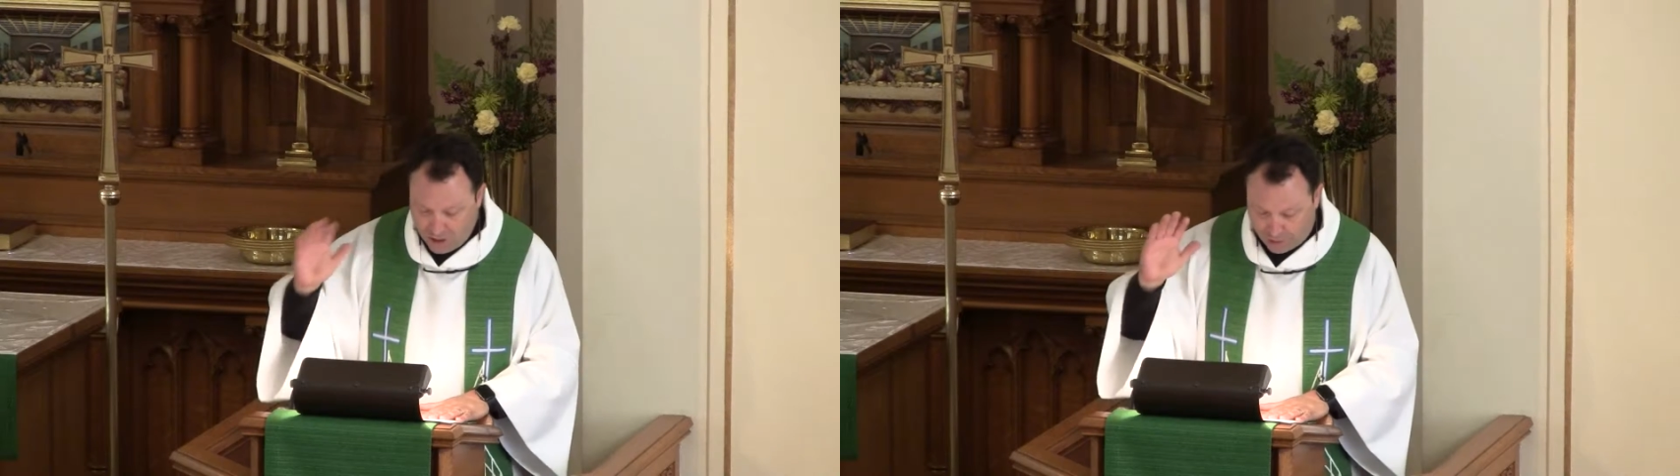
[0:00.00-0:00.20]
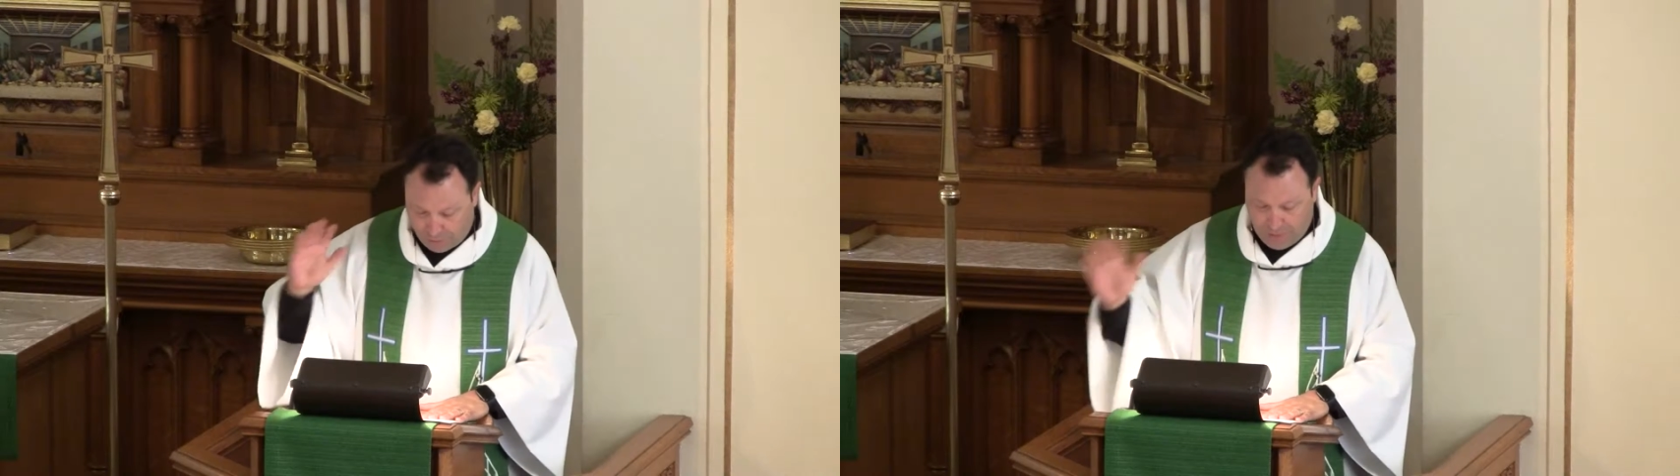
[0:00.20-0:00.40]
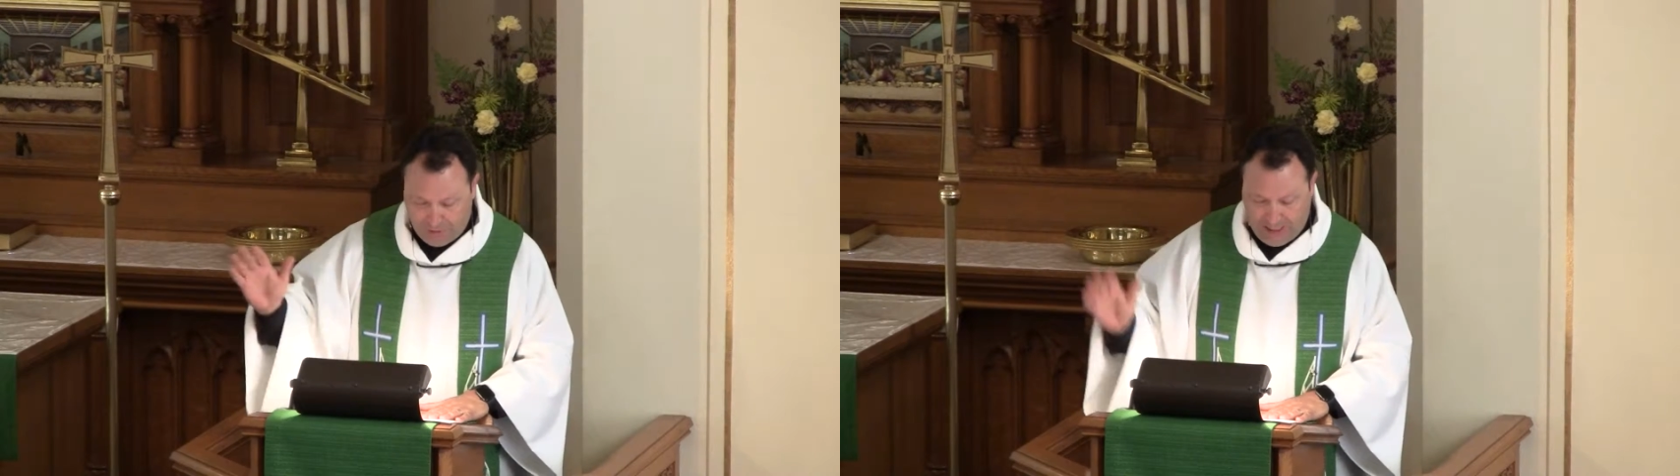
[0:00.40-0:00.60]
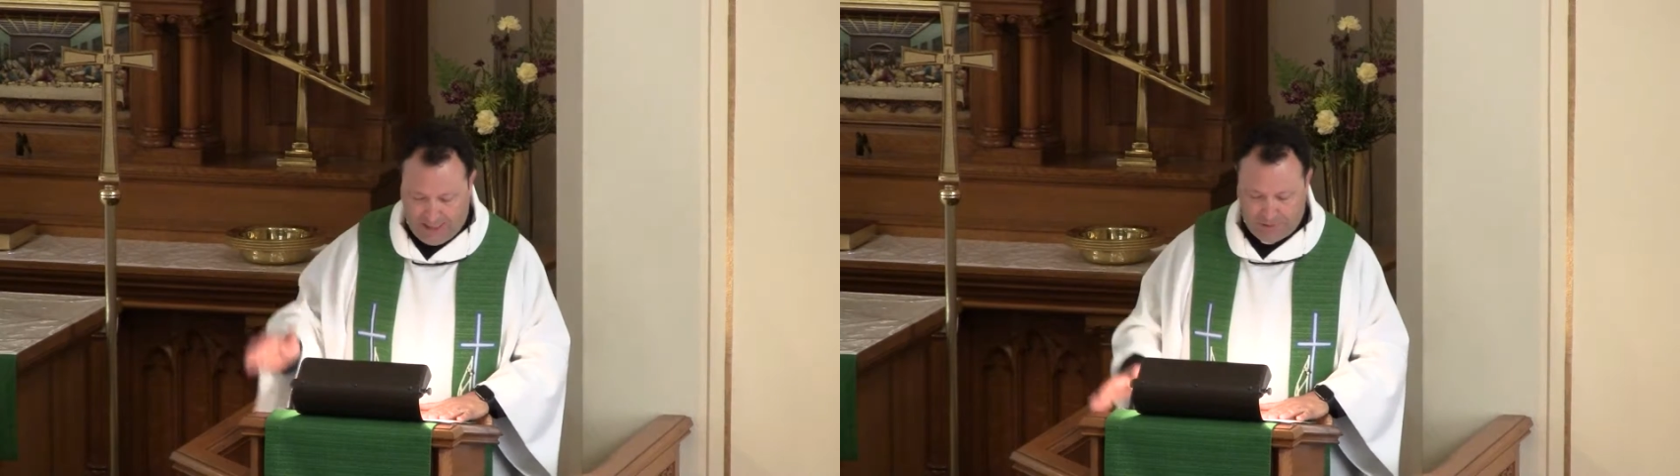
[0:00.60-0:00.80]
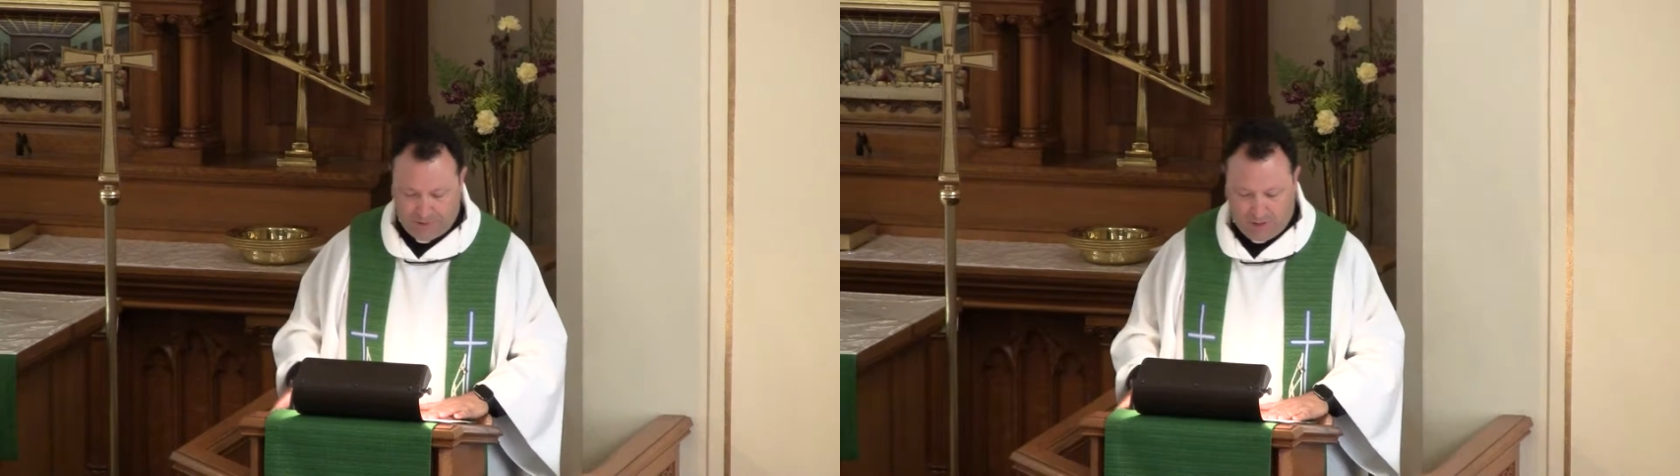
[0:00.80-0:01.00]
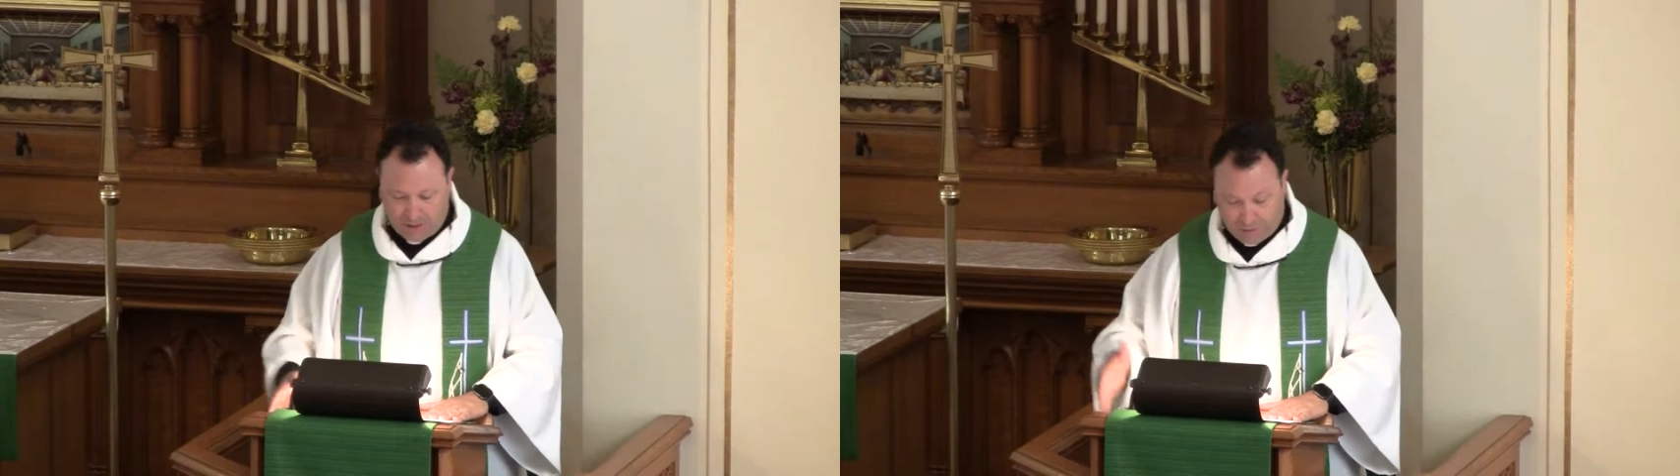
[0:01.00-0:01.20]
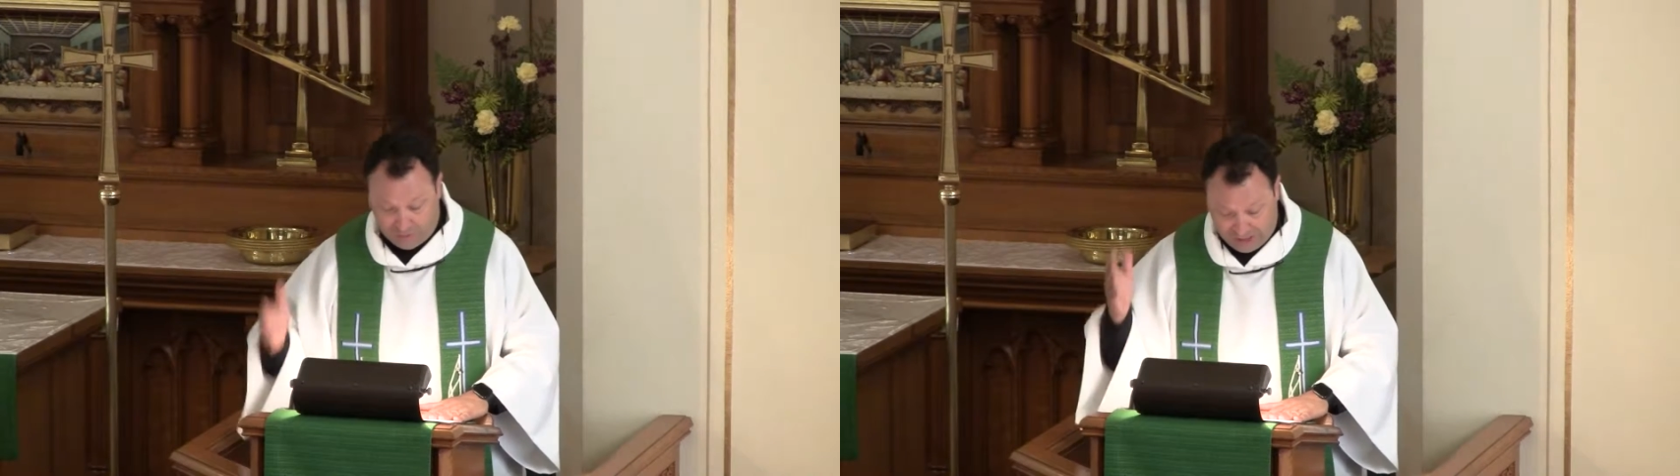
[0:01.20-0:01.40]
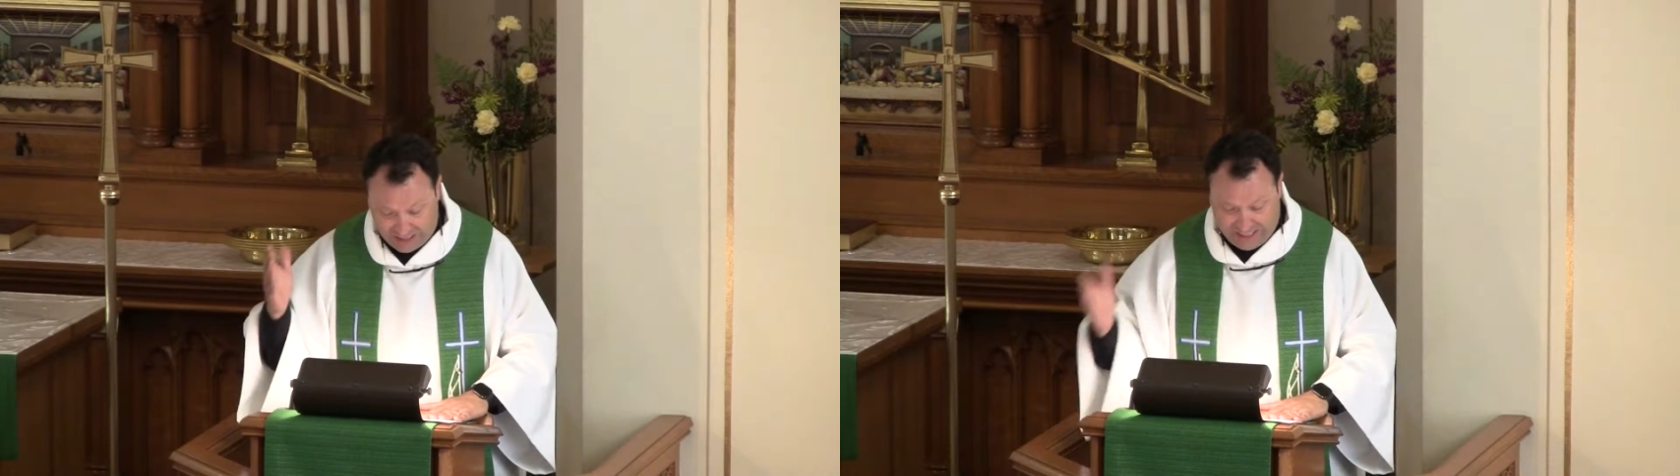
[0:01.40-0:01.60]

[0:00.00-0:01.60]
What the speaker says: thrown down your altars and